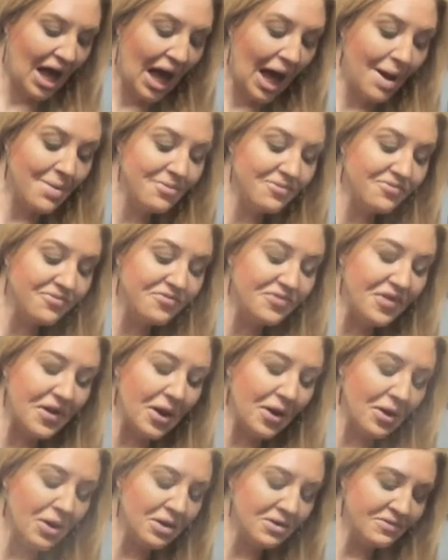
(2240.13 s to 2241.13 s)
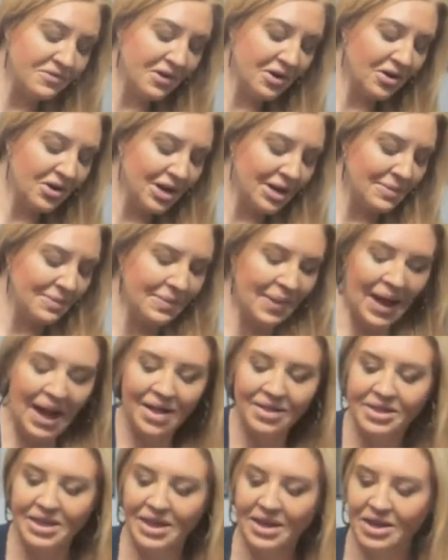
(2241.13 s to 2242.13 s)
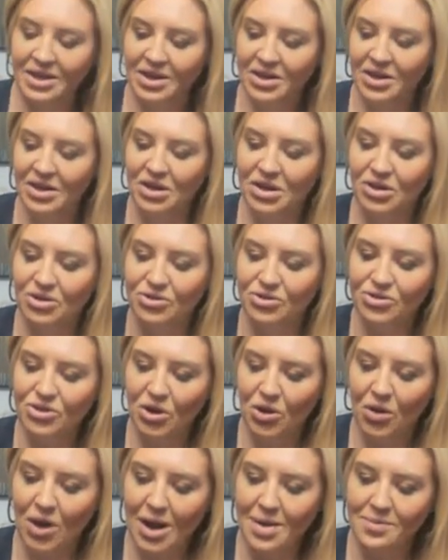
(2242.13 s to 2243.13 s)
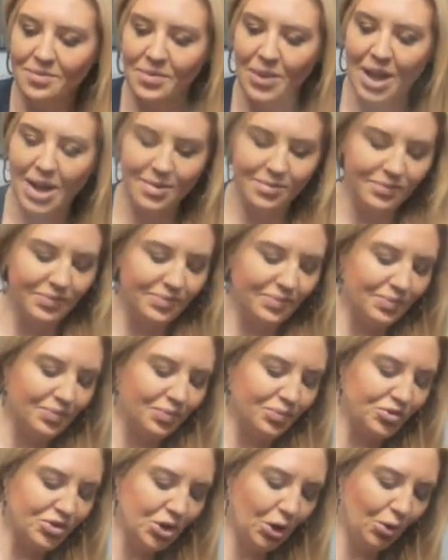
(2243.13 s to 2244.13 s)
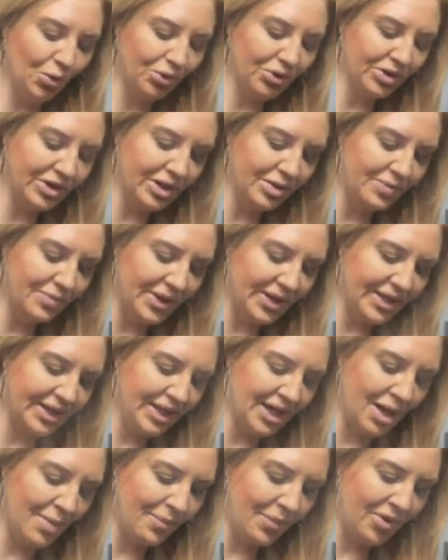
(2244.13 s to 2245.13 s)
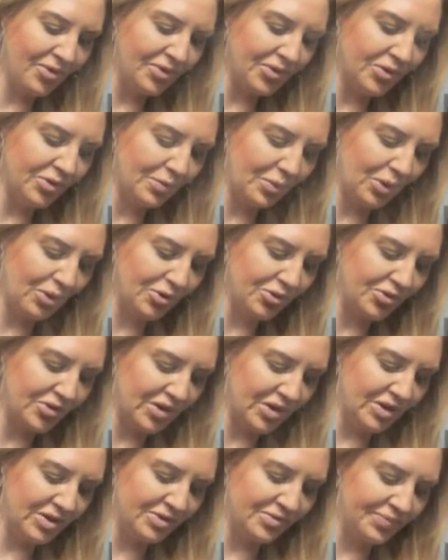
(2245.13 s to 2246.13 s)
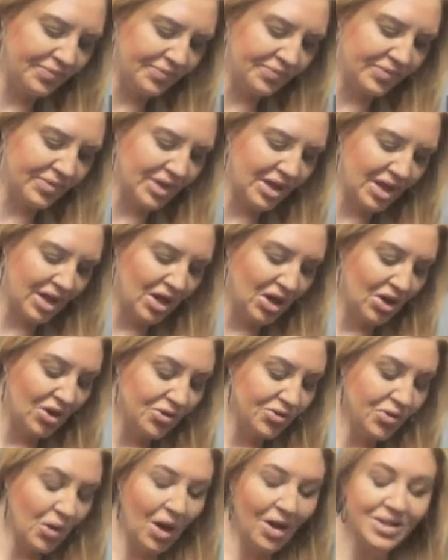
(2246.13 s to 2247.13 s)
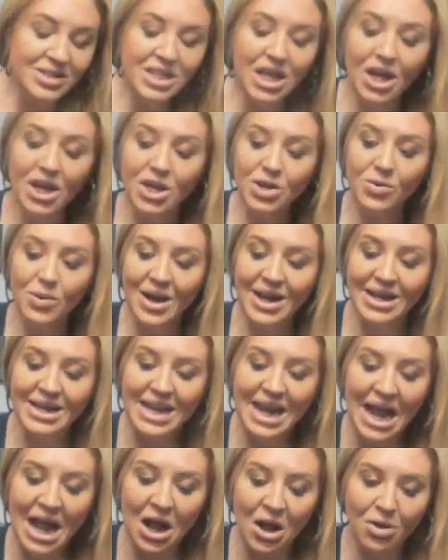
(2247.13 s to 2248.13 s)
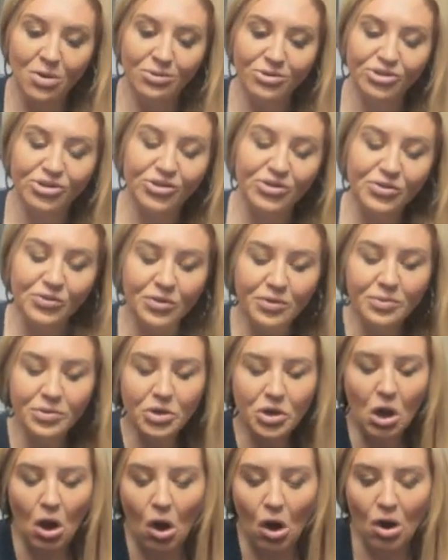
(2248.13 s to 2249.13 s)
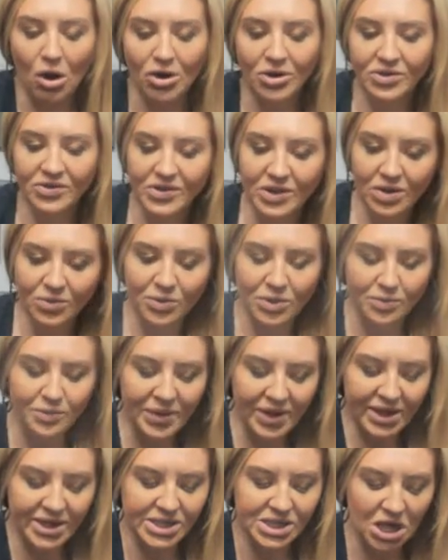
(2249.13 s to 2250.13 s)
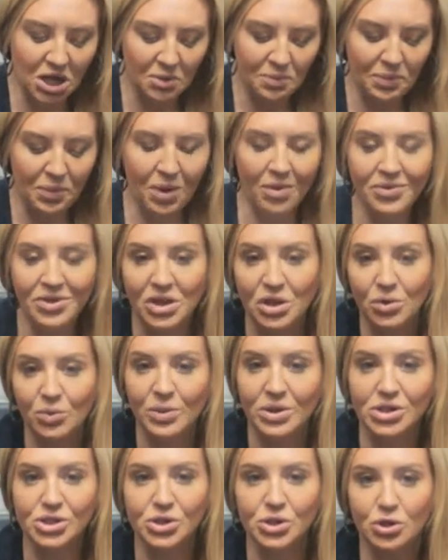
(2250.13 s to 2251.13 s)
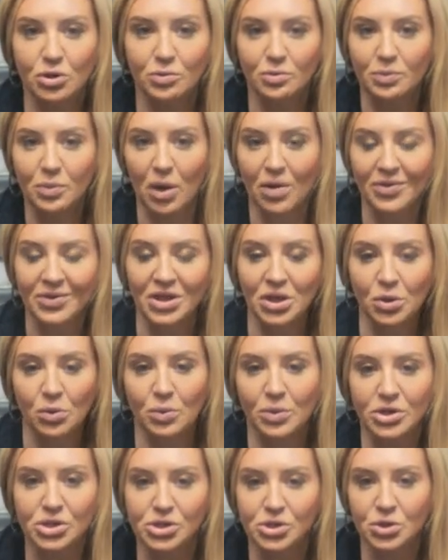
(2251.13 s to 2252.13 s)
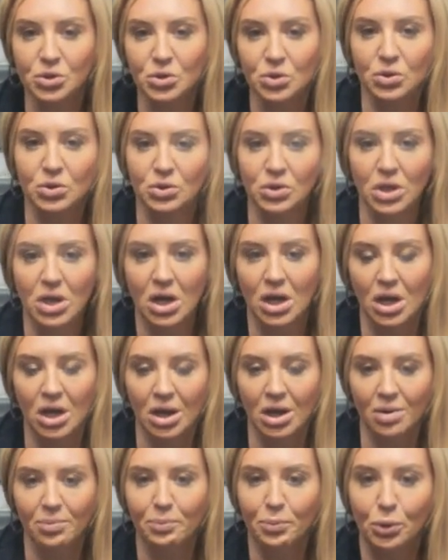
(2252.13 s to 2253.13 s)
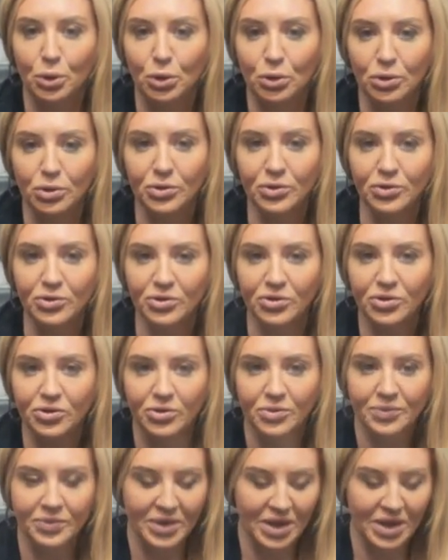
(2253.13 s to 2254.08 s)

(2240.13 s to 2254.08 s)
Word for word: I'm very, very empathic. So I'm I'm totally picking up on this person so I'll tell you right now, just from the cards that we picked up on the original on the original uh, polls,